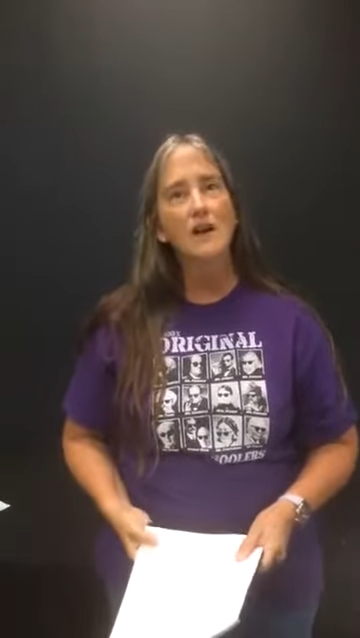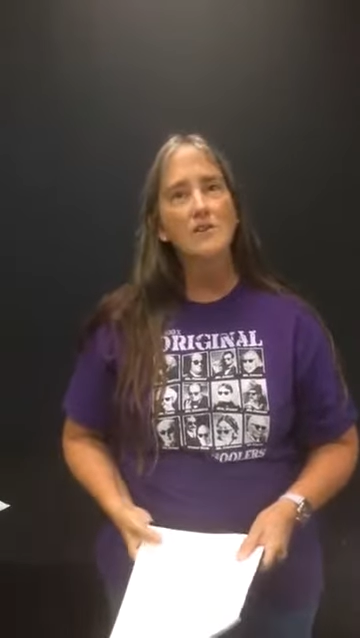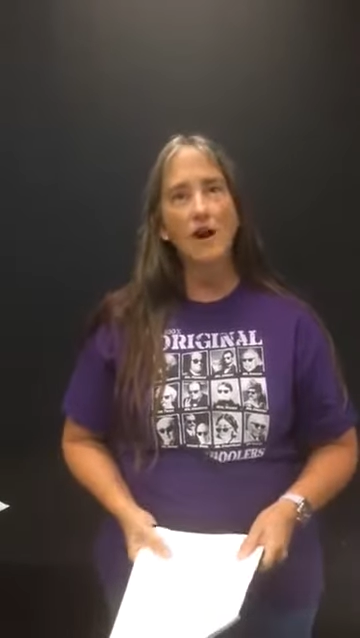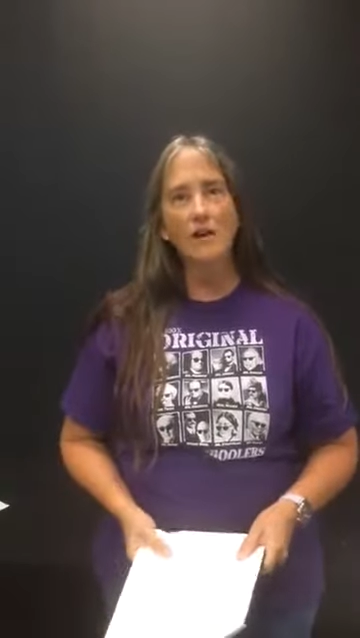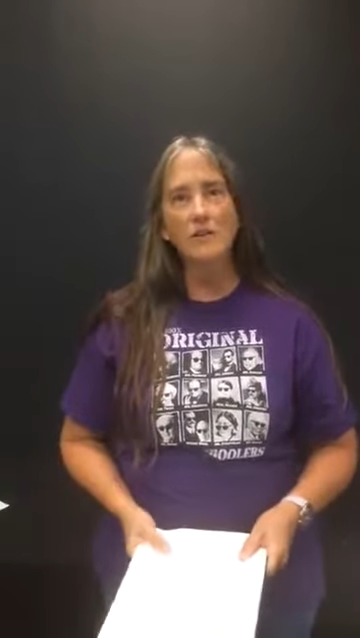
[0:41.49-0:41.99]

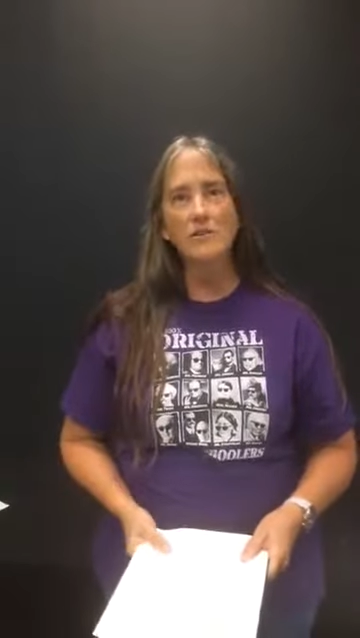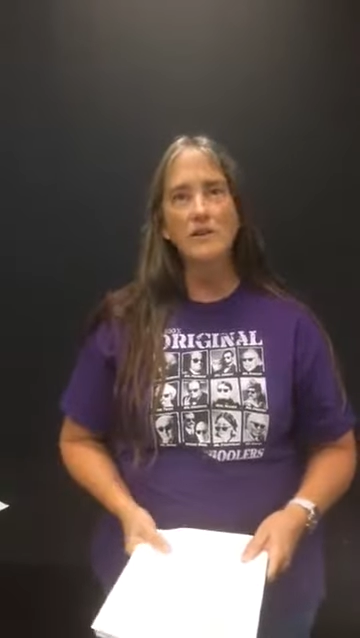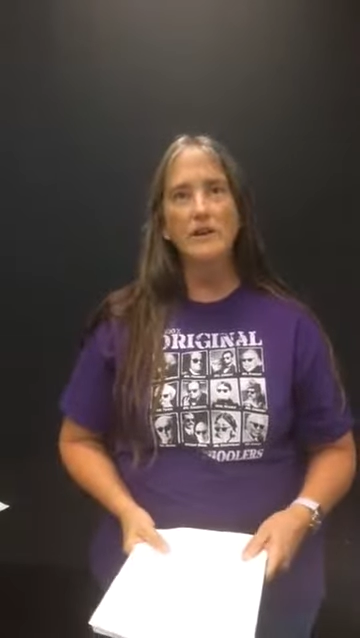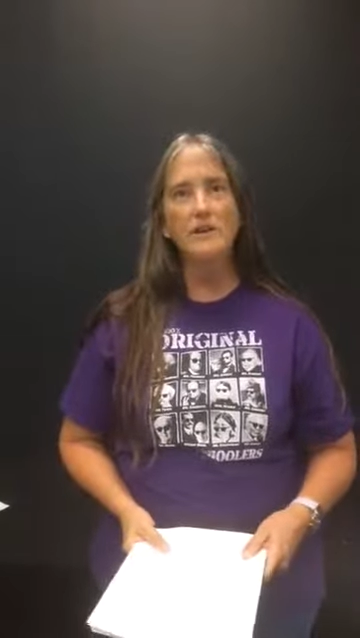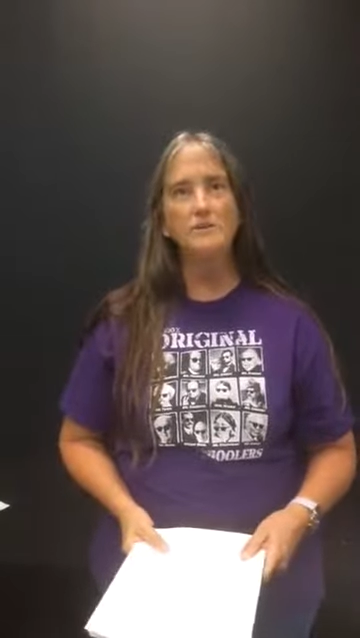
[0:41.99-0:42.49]
not
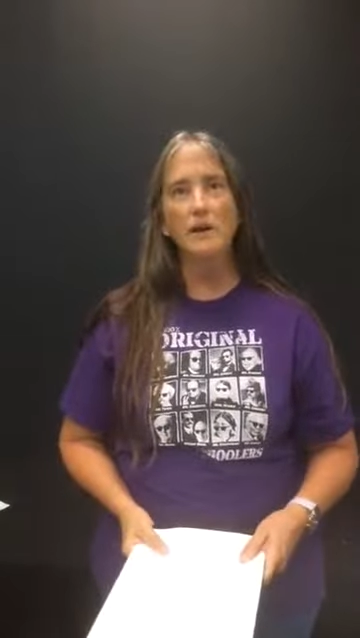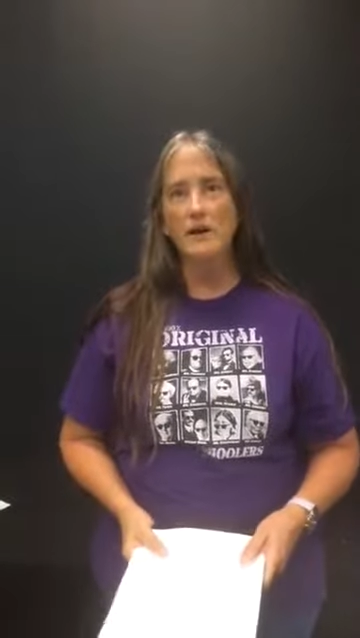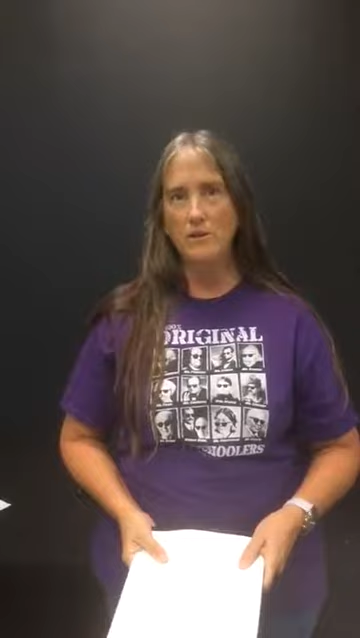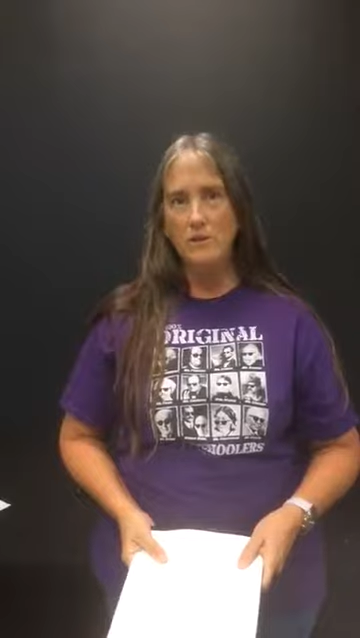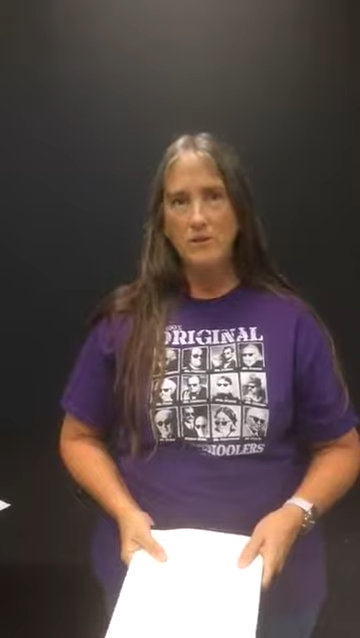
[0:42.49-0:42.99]
learning the
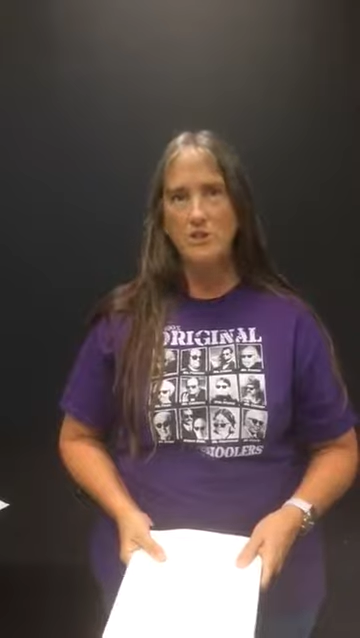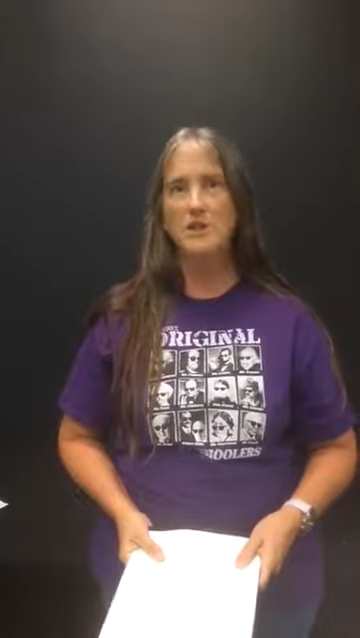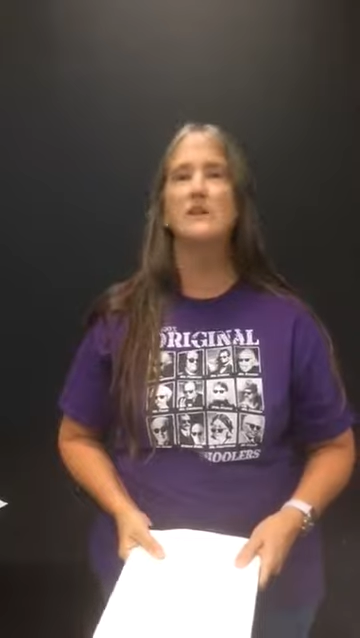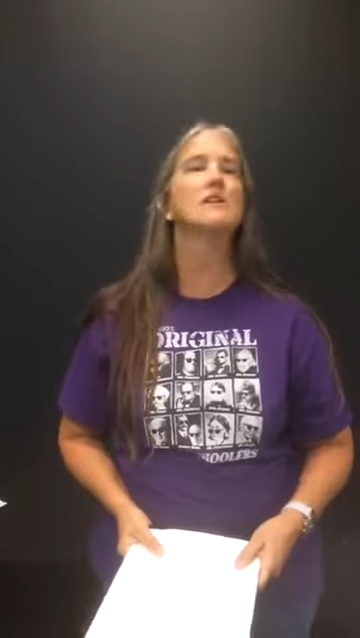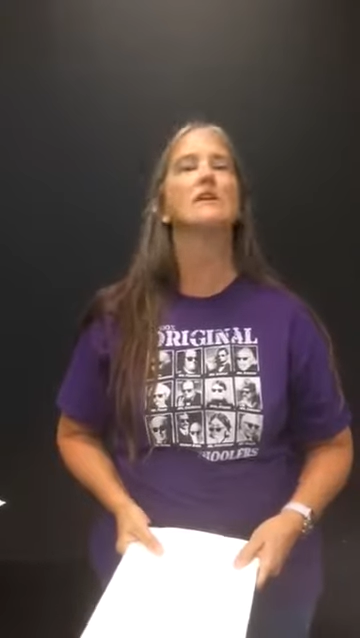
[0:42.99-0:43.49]

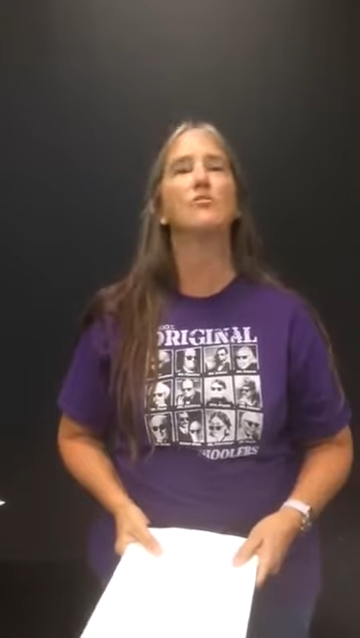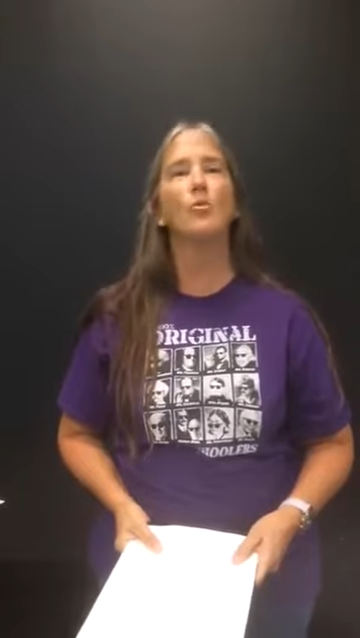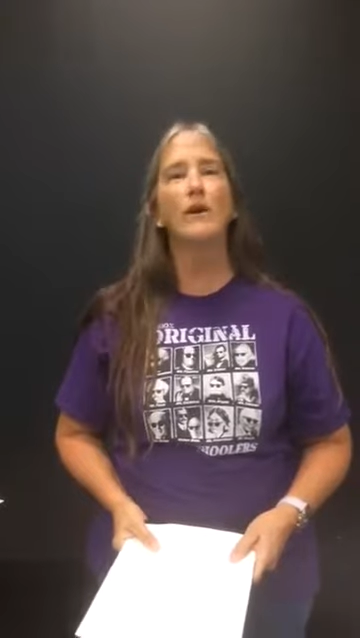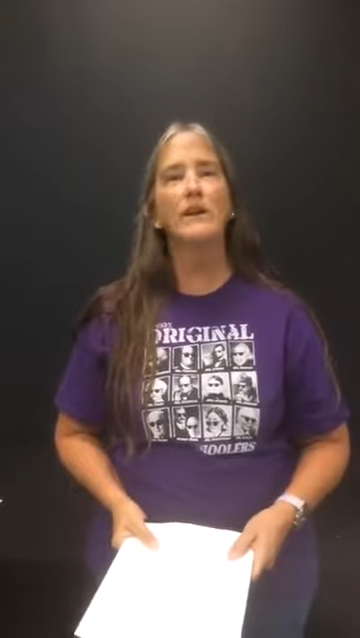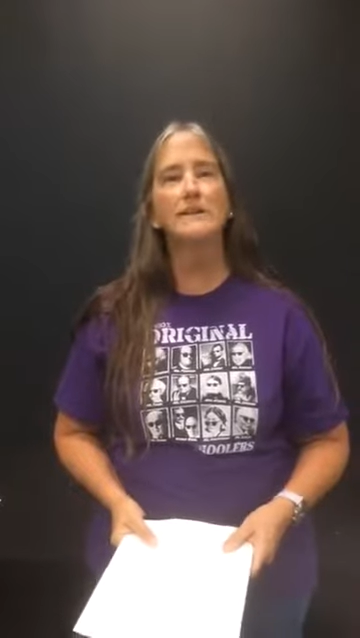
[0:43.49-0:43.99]
minutia of
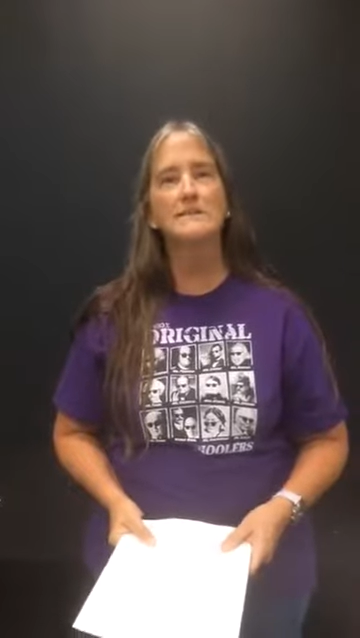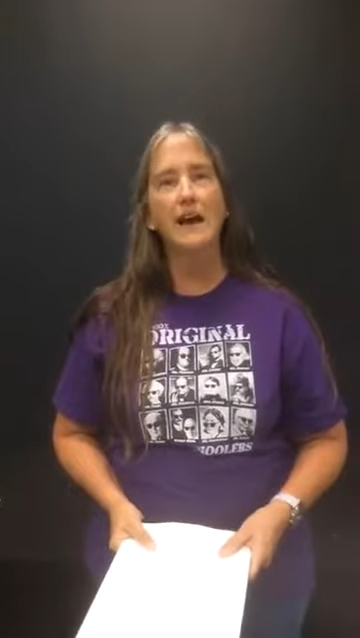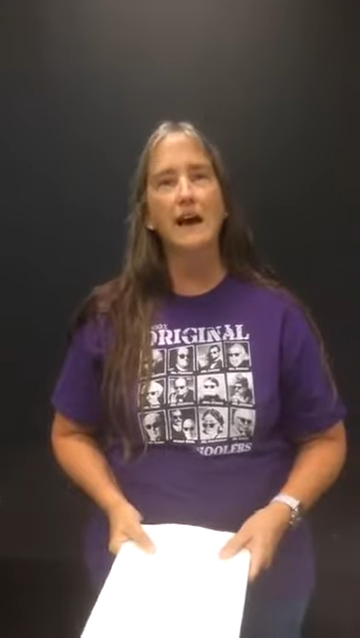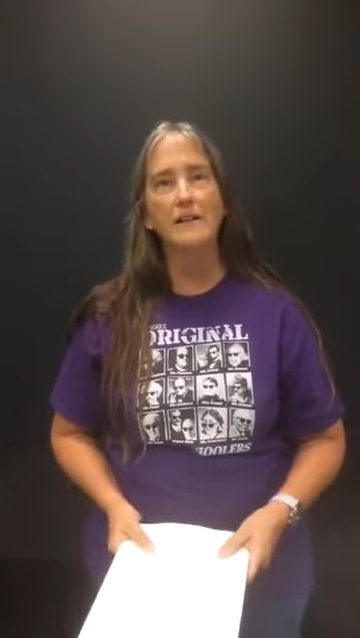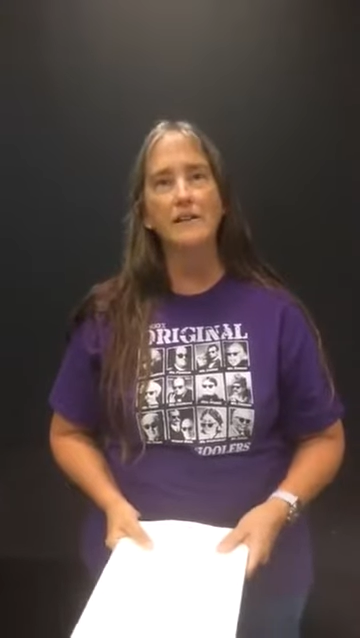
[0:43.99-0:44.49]
what
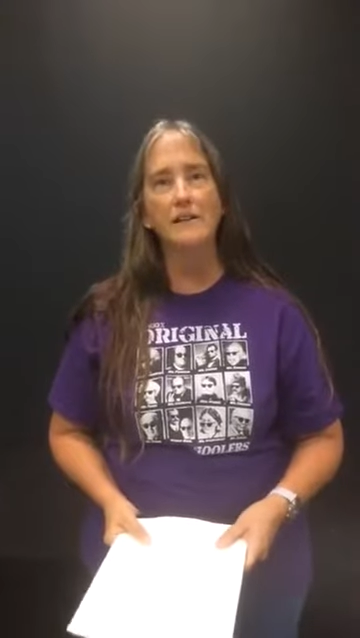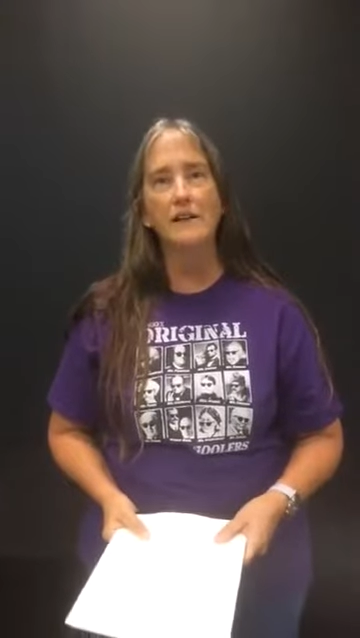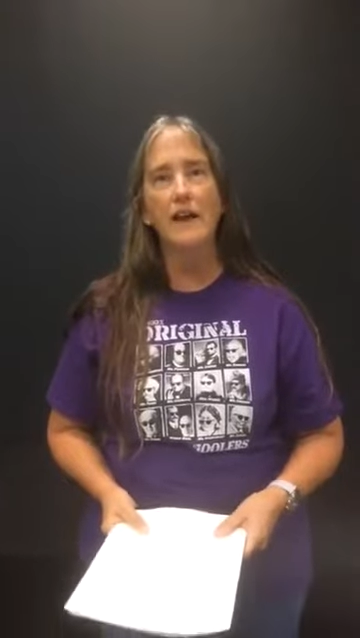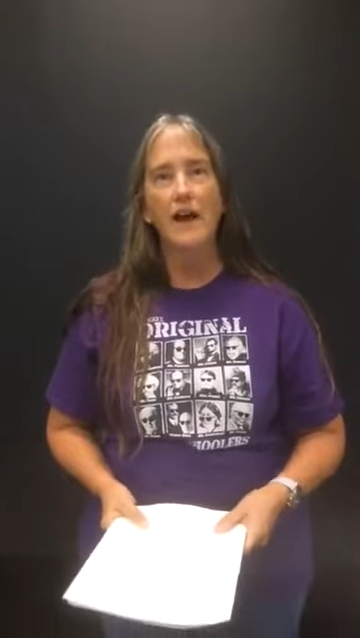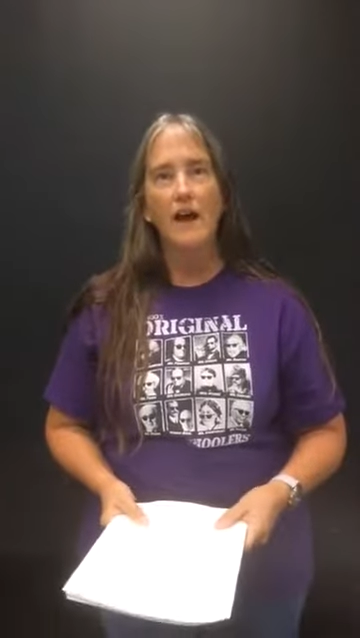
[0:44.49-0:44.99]

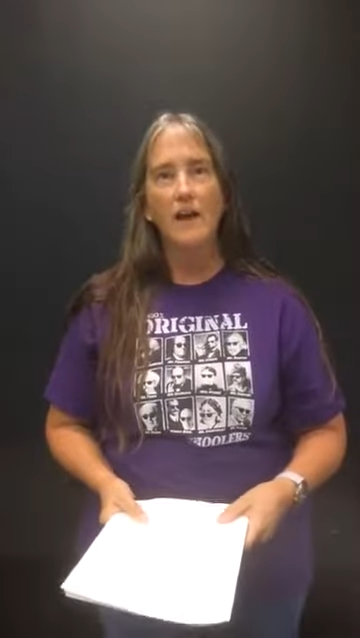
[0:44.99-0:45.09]
exactly